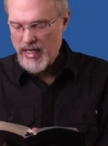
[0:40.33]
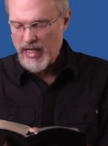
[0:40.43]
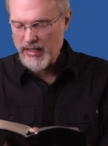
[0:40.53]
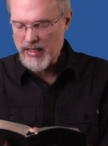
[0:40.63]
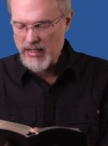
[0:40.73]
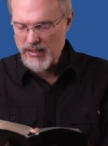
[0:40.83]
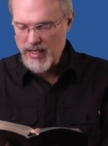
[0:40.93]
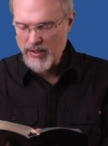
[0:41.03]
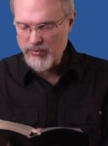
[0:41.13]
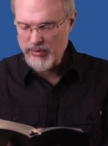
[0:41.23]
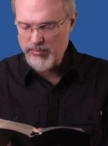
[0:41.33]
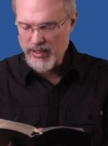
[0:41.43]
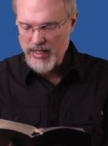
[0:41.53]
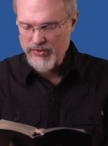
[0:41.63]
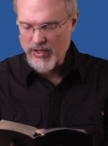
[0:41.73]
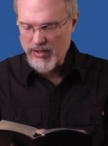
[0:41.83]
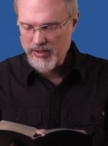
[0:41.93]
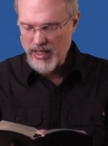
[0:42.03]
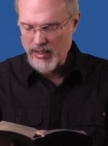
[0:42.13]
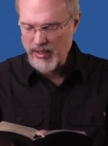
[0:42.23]
And Eli would bless
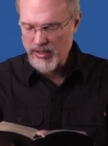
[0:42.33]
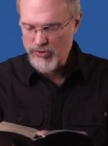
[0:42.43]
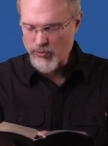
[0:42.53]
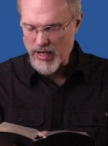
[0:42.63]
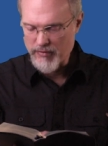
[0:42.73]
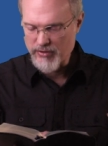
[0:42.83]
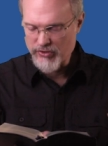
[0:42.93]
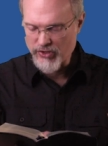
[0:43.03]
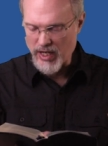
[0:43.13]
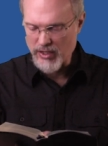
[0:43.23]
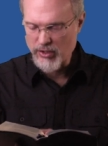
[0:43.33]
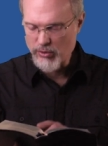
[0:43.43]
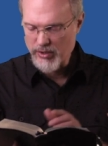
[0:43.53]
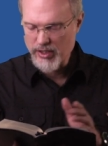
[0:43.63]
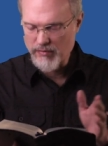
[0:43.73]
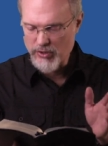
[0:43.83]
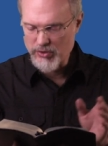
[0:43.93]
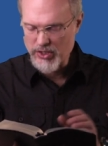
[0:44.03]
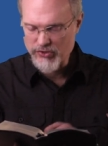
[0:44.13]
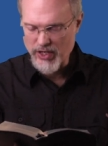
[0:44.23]
Elkanah and his wife and say, "The Lord give you
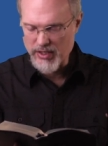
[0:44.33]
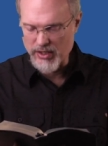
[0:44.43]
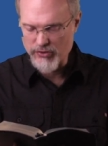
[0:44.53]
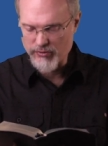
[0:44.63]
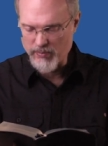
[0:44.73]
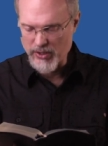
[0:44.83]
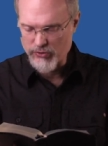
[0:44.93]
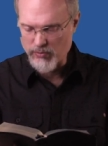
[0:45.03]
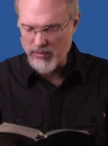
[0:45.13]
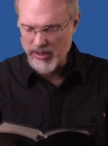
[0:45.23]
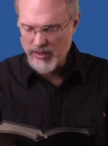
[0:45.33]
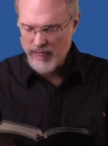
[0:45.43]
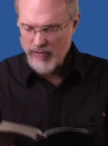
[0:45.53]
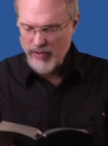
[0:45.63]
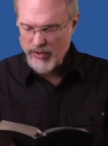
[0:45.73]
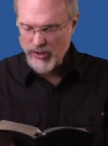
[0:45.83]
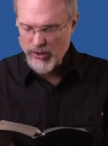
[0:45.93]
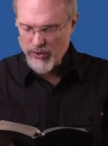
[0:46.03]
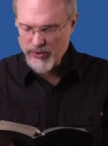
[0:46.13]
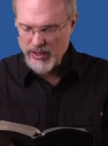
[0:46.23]
descendants from this woman for the
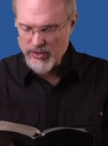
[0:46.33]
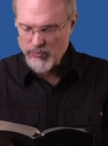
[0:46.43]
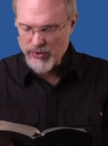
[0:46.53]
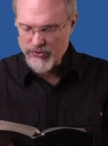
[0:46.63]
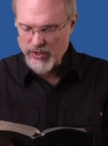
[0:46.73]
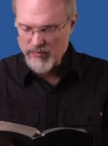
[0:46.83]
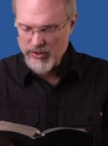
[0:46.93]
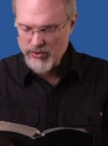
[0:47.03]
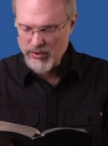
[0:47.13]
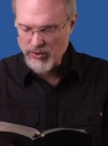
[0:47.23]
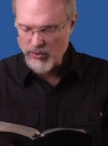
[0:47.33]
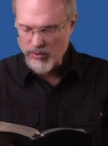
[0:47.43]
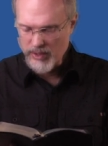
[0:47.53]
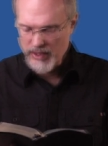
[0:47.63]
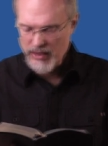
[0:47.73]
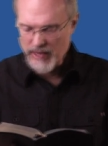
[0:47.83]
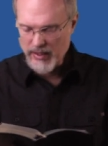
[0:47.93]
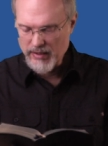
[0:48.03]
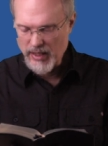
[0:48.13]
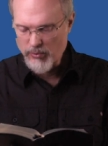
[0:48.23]
loan that was given to the Lord."
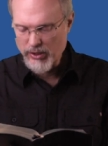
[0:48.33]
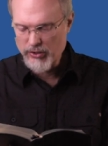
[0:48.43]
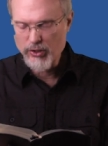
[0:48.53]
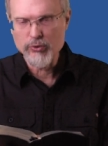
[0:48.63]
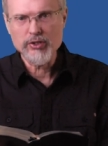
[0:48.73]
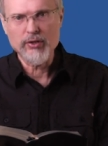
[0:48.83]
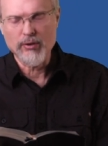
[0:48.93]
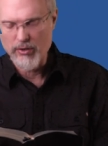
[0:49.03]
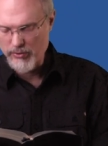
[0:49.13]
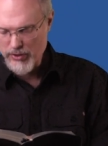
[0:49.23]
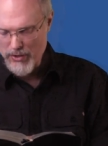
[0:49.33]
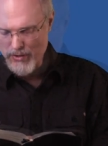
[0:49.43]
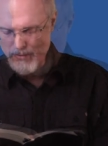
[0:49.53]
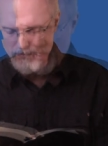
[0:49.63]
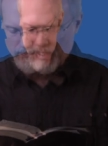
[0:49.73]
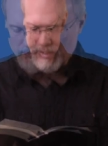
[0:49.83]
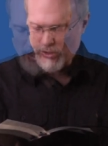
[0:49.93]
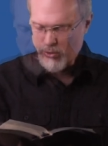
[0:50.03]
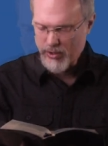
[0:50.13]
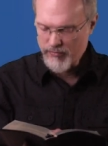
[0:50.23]
Then they would go to their own home. And the
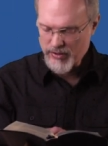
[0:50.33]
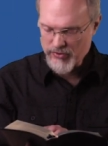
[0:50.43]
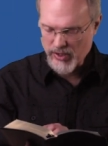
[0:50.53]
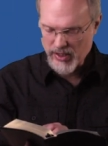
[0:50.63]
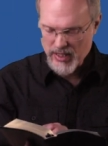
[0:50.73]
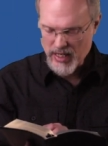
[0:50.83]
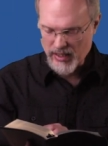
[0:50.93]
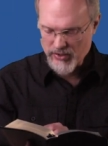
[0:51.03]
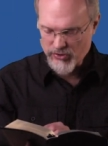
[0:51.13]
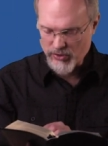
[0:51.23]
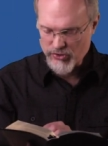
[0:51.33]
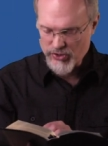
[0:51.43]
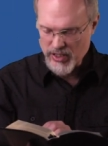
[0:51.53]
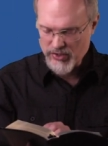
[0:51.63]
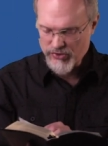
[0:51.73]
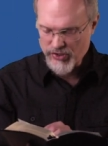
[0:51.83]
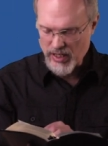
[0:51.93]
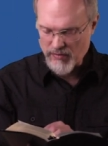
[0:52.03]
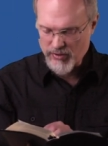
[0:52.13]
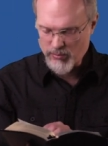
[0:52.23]
Lord visited Hannah so that she
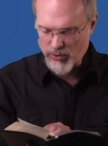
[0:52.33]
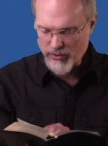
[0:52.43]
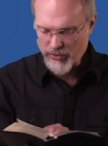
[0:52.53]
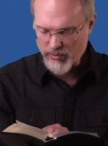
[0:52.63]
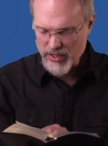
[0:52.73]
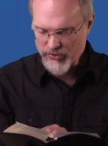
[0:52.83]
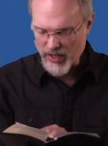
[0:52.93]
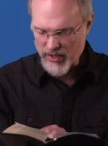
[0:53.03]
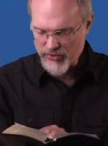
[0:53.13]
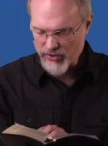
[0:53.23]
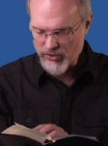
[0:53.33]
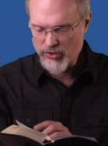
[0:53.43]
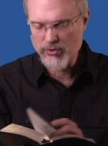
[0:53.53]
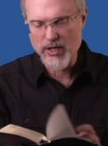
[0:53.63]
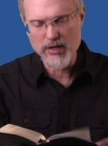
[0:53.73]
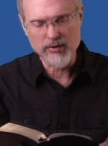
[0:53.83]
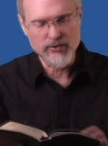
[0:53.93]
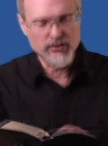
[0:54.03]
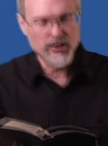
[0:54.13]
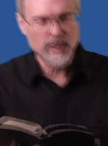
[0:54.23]
conceived and bore 3 sons and 2 daughters.